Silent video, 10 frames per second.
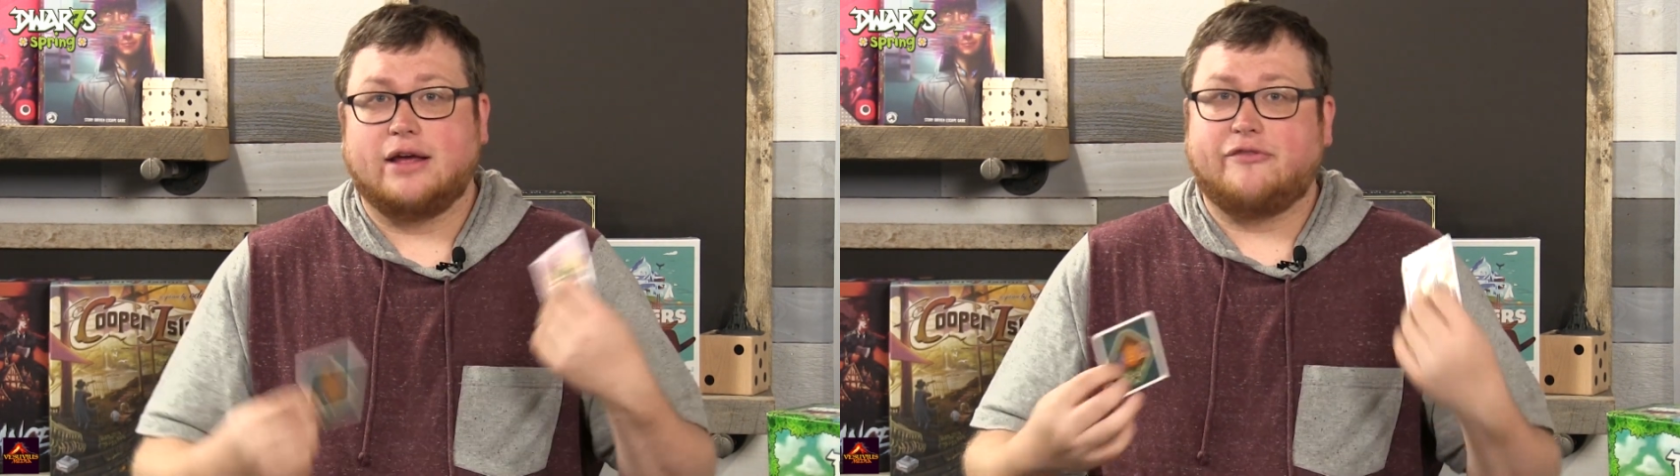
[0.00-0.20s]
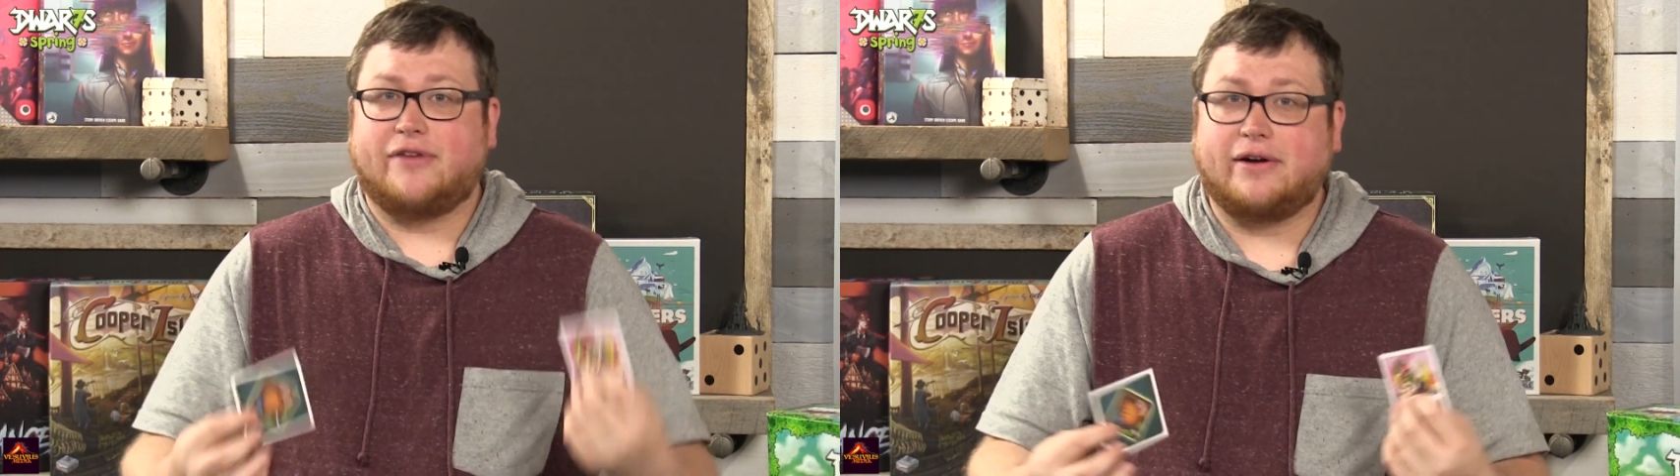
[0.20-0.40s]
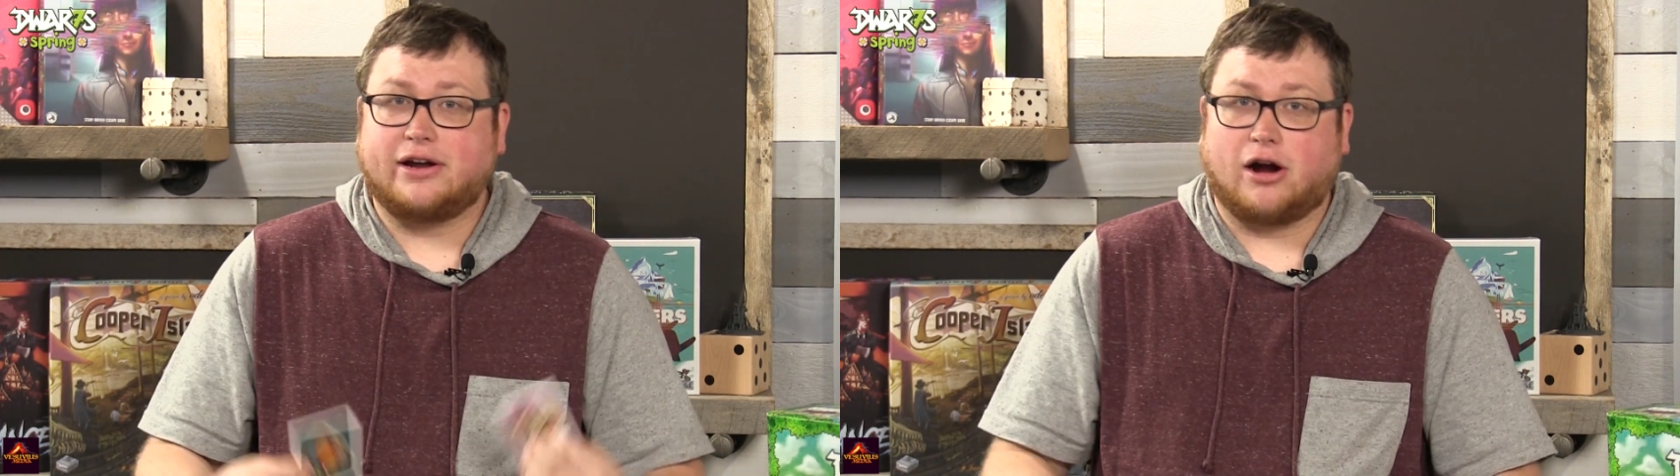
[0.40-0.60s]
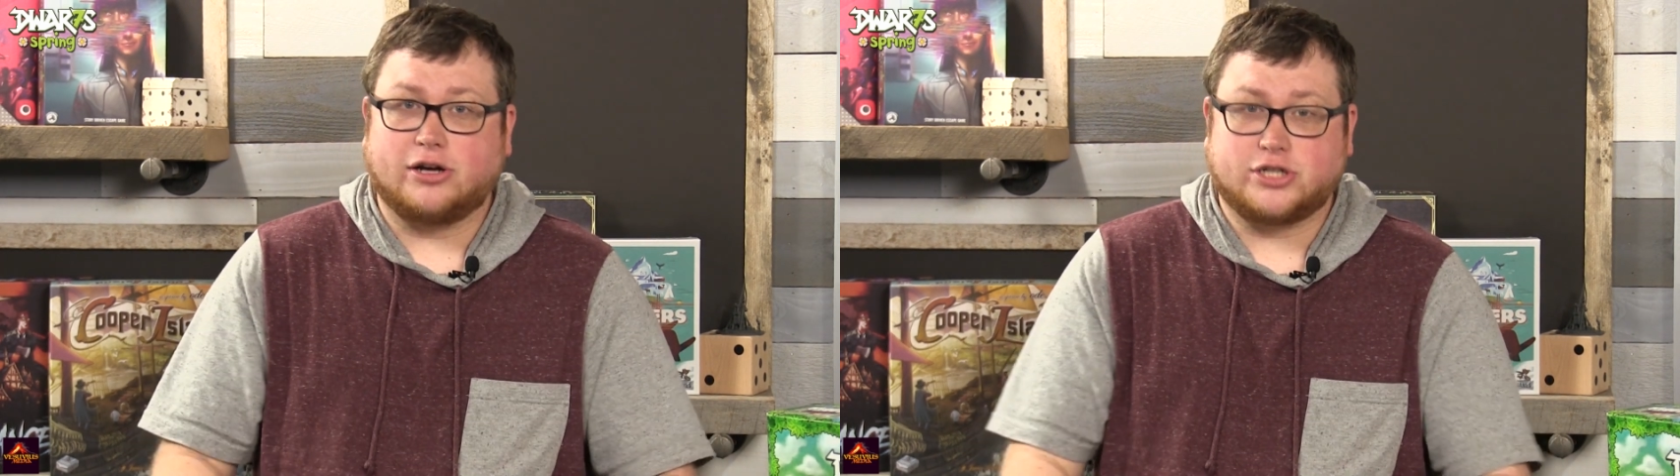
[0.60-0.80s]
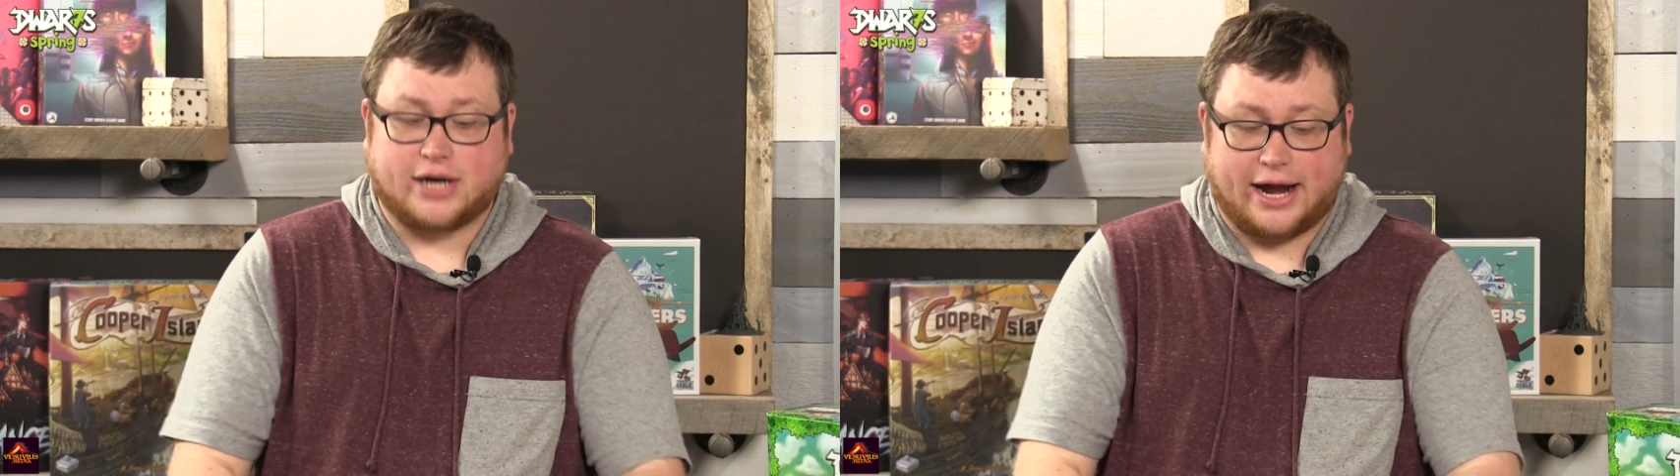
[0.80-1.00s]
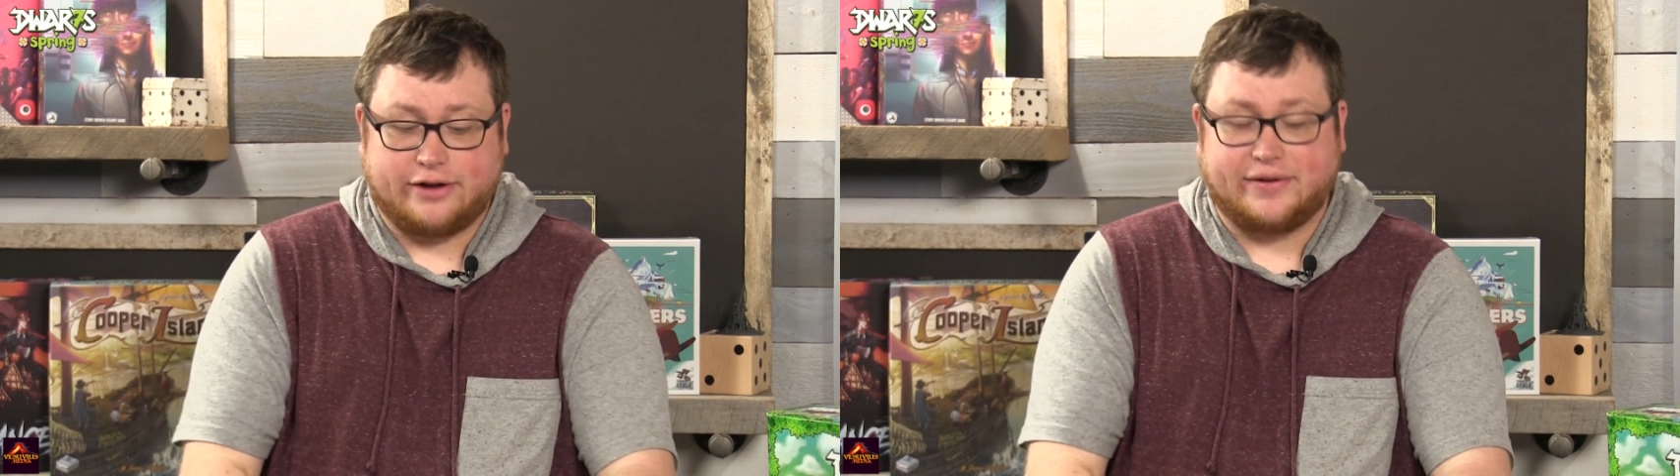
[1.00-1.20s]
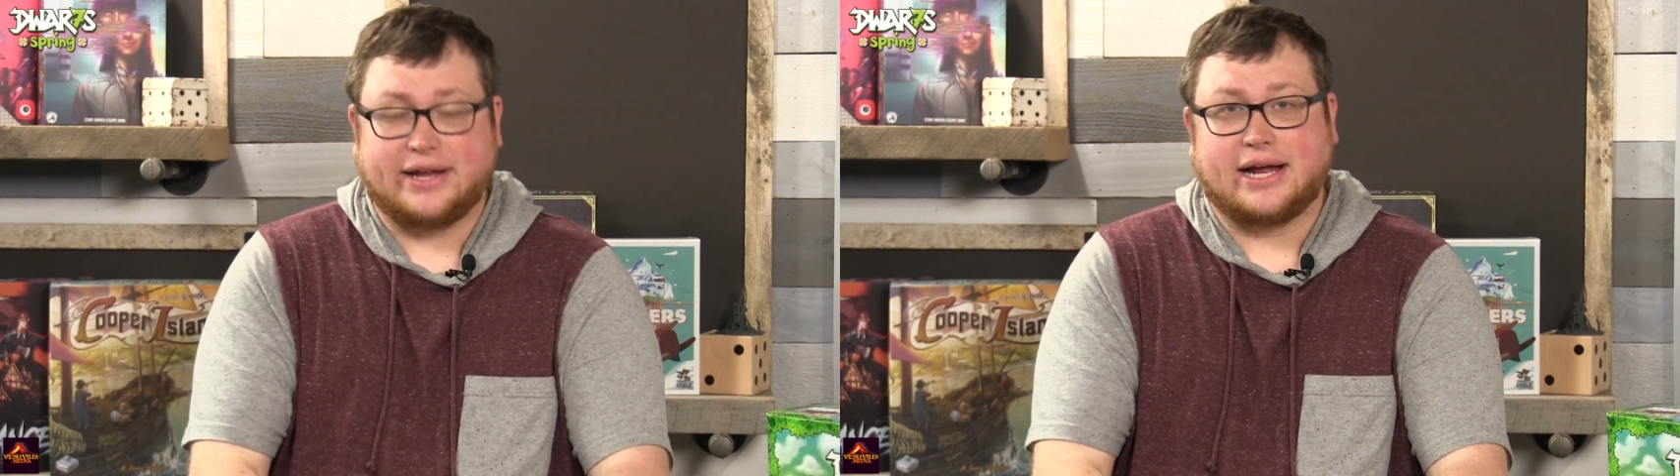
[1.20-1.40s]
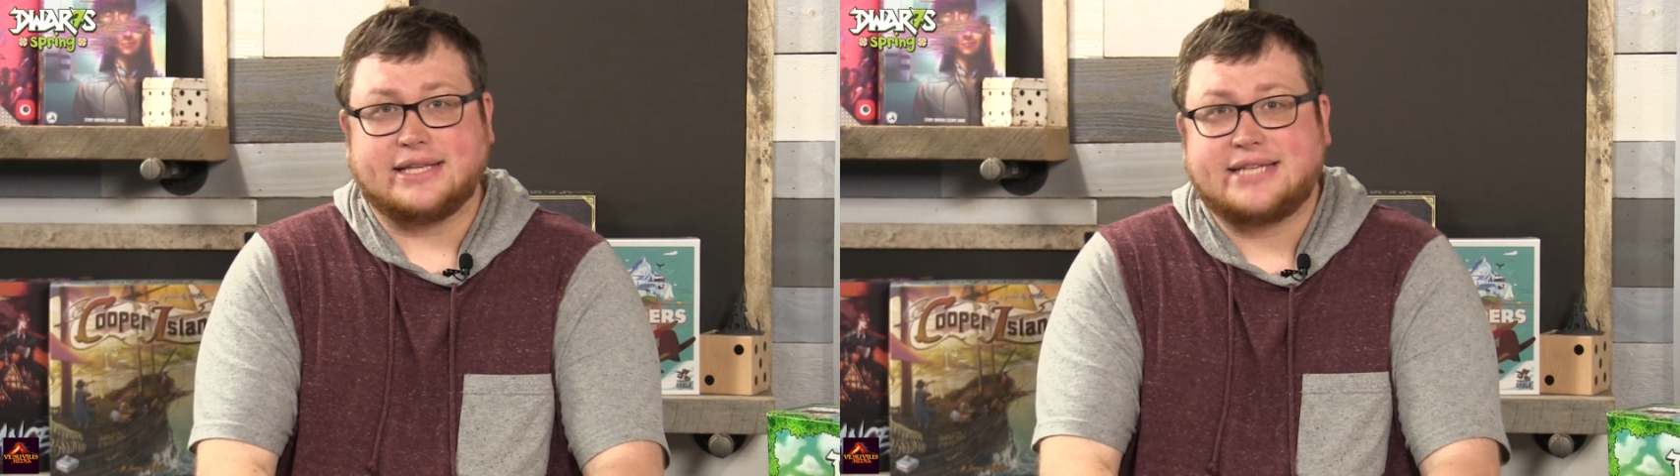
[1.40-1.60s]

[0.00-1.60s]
Fairy cards are kind of a